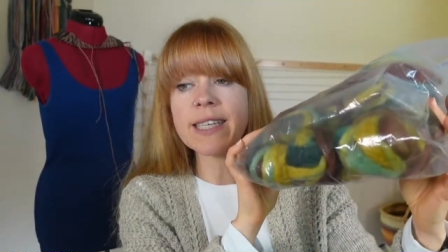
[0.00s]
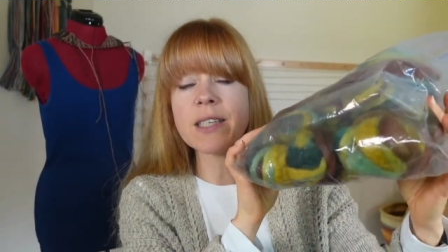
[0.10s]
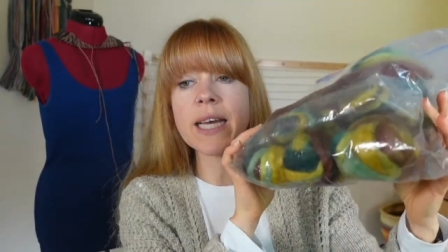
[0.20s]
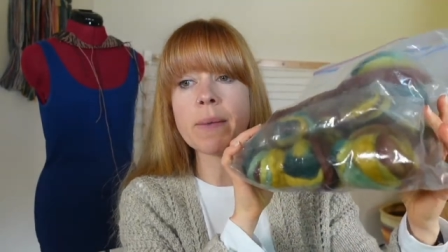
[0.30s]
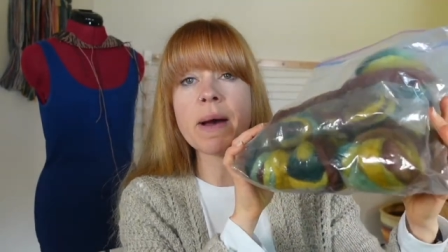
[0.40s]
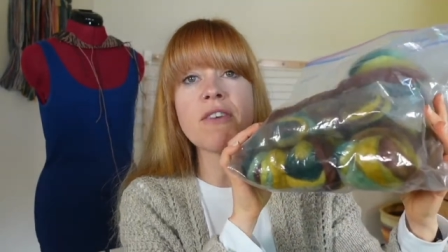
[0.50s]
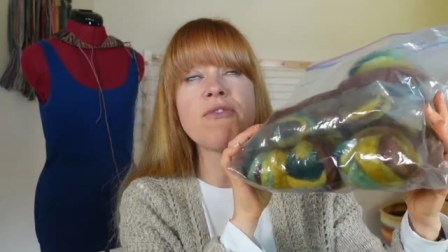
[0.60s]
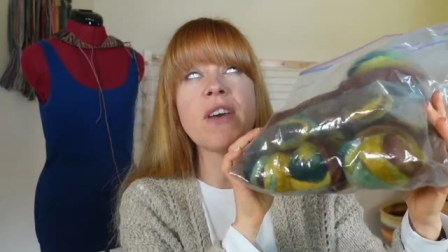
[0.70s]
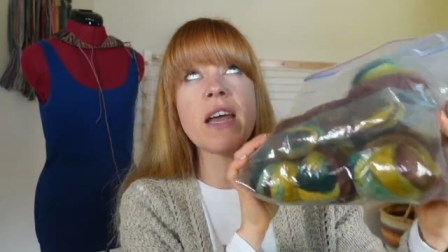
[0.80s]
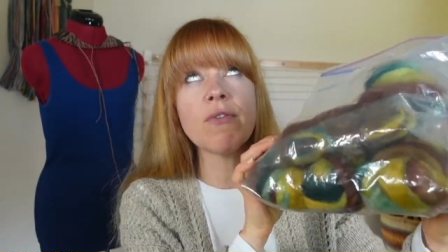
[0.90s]
This is like my
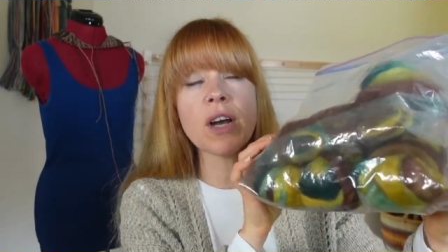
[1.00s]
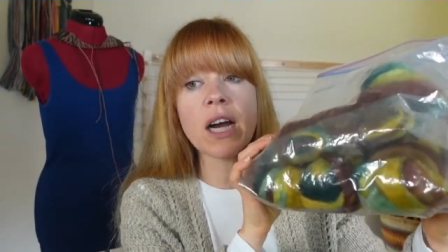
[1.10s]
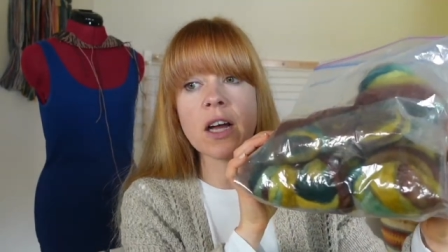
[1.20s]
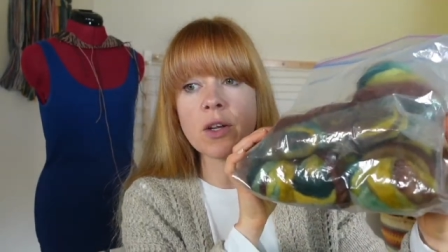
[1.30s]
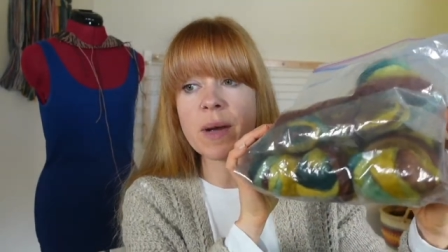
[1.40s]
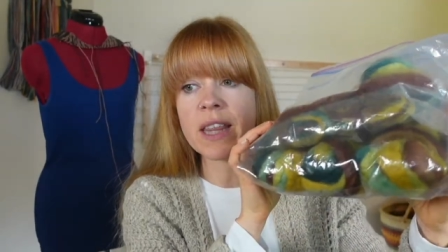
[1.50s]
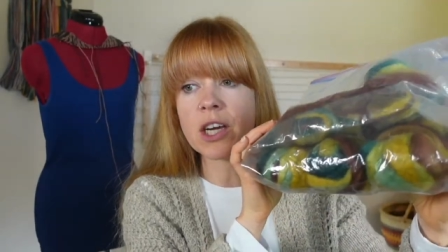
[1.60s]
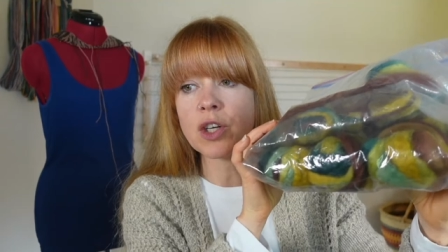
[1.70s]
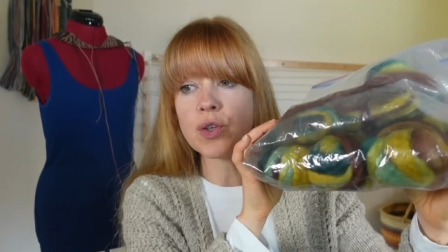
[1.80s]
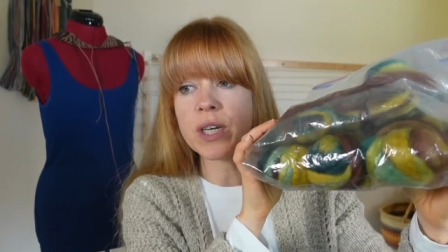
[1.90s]
favorite colorway
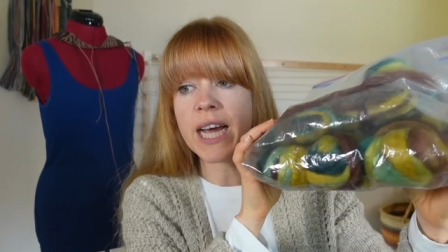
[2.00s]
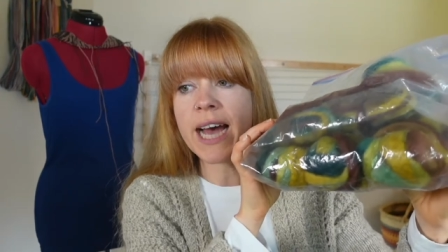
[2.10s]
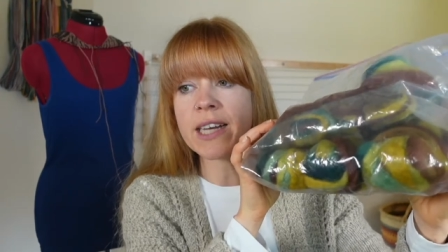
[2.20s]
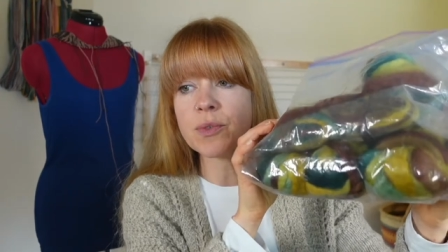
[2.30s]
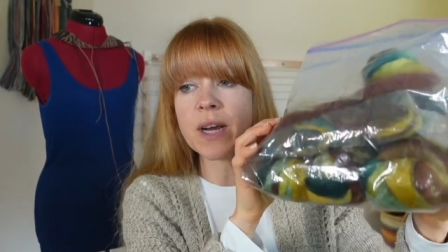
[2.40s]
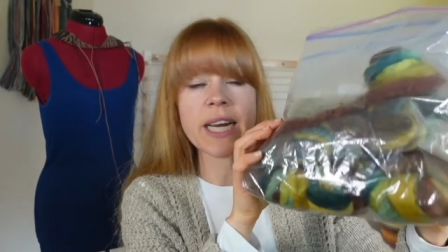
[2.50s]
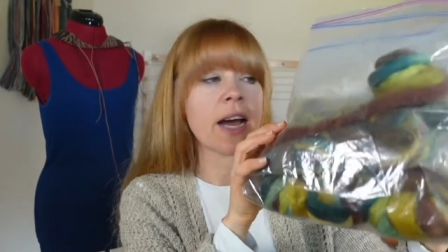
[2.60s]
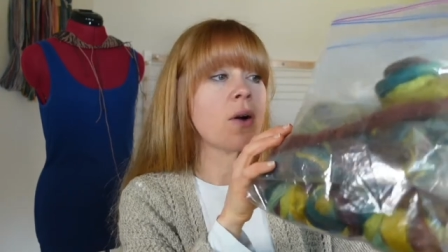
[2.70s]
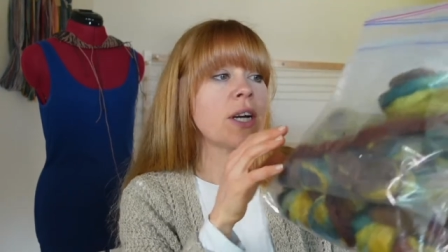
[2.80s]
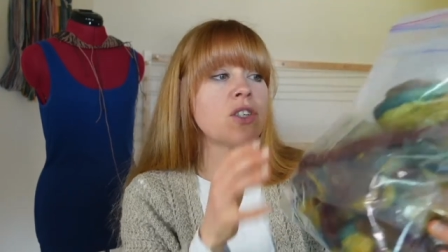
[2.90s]
that Katrina has right
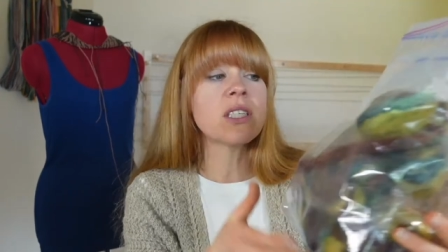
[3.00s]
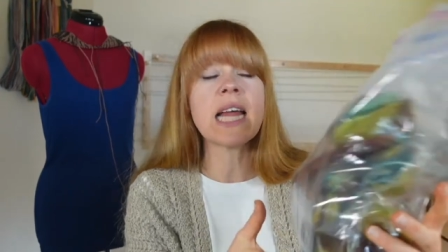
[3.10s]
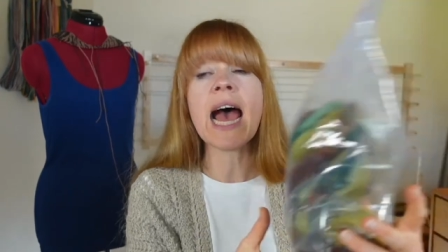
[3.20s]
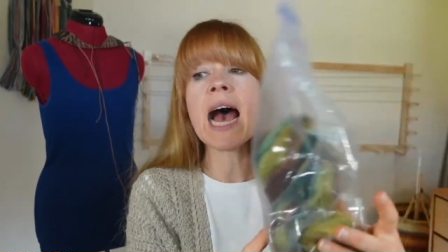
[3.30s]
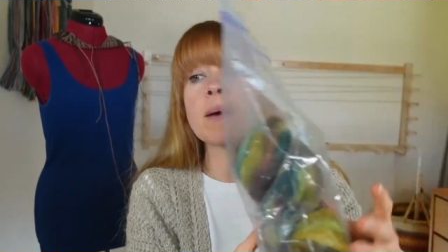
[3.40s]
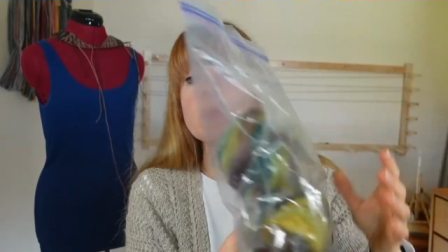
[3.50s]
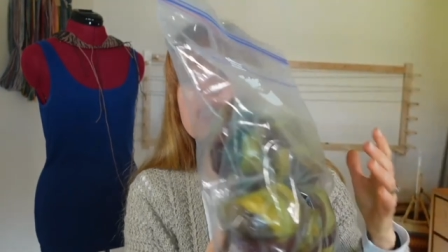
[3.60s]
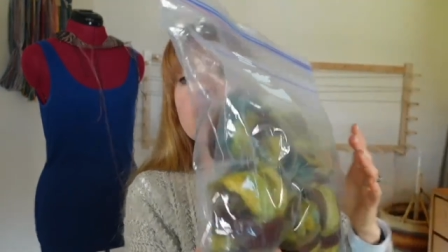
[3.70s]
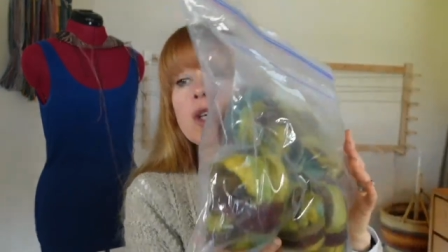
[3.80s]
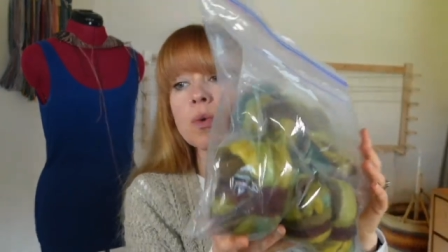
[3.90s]
now. I just
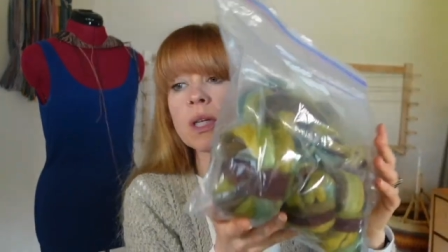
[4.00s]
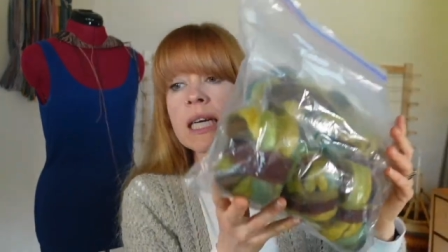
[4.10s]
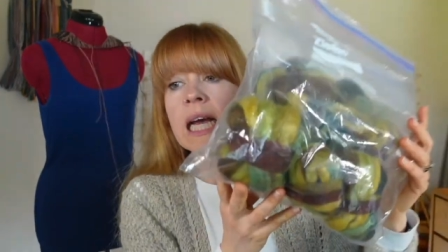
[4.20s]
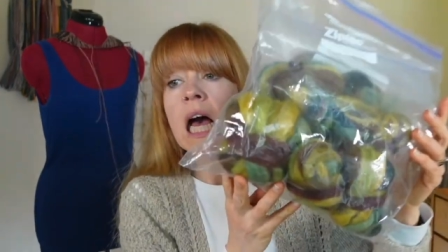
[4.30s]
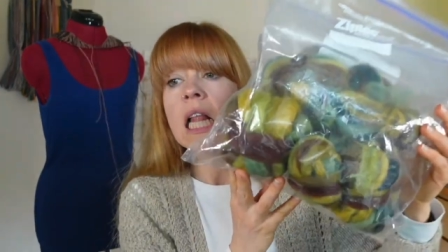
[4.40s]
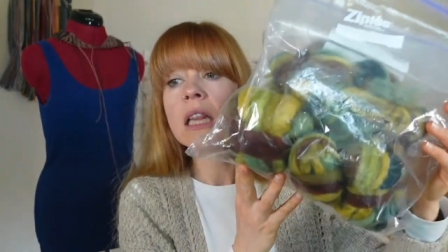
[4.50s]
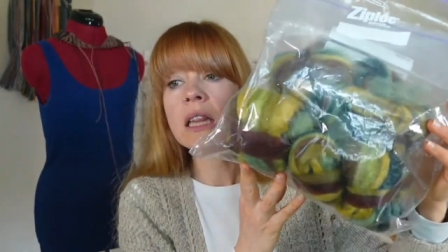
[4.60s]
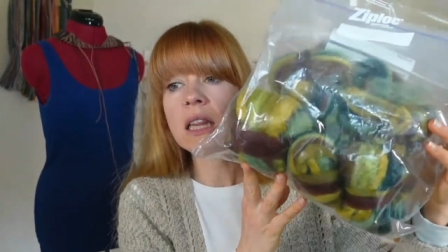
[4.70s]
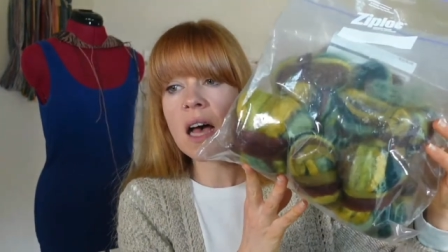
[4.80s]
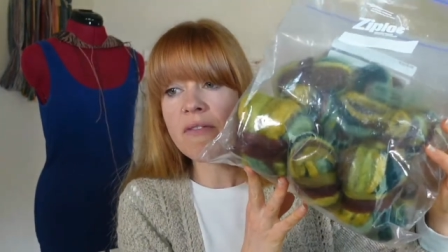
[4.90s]
absolutely
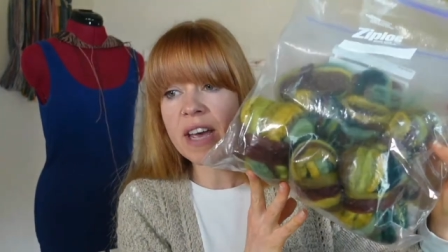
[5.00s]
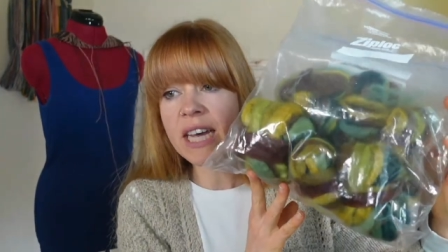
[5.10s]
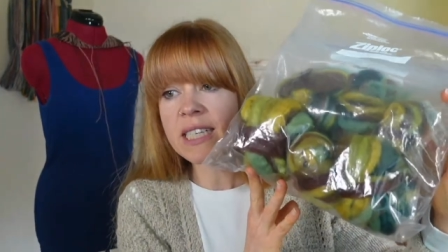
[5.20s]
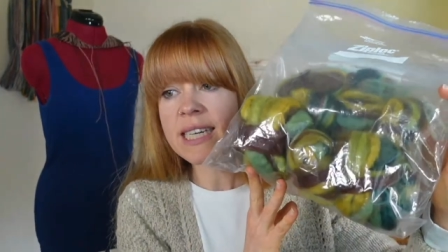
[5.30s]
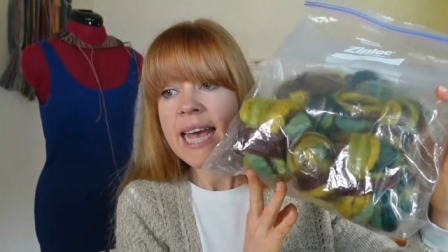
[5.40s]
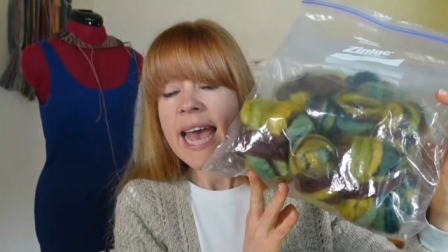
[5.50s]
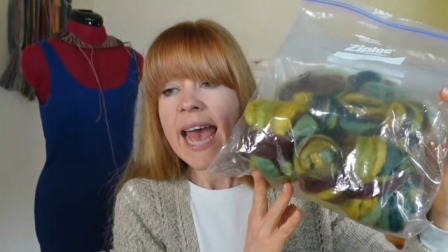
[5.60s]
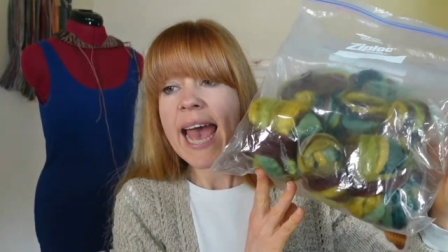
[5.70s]
love it.